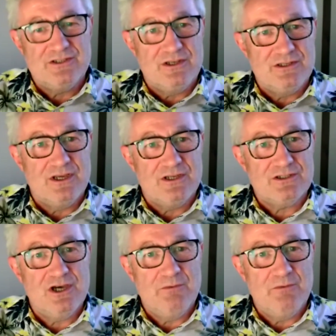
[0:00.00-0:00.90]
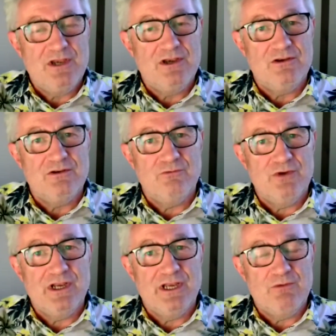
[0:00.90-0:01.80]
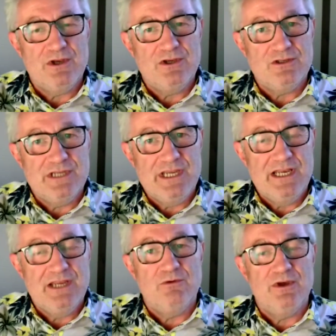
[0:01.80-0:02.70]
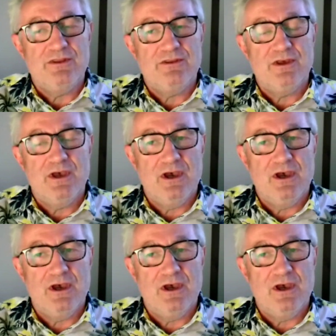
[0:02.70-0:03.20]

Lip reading: that does come in, really, when you're dealing with